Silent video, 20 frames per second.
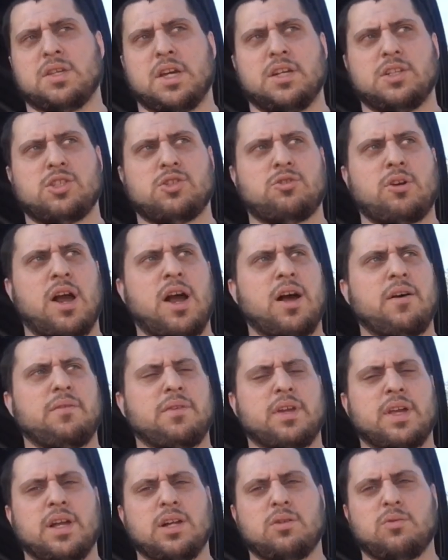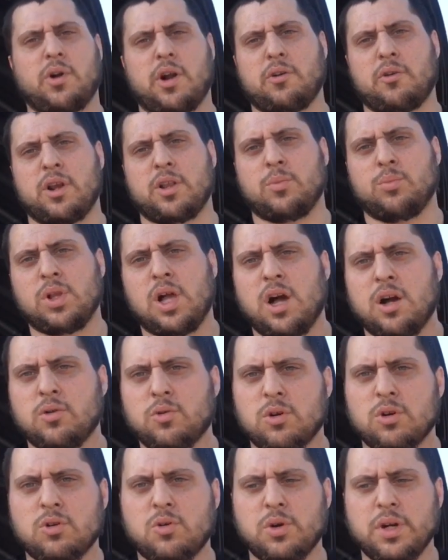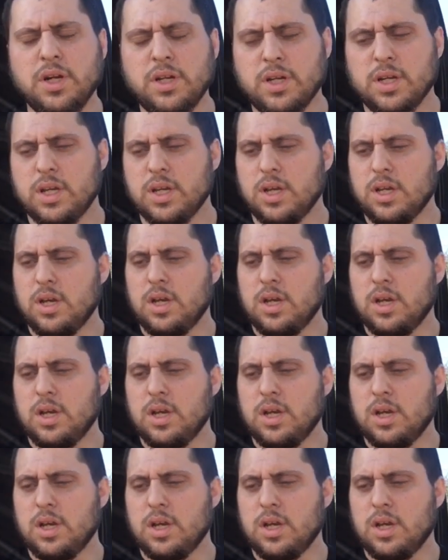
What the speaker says: test drive and kind of run around the block real quick.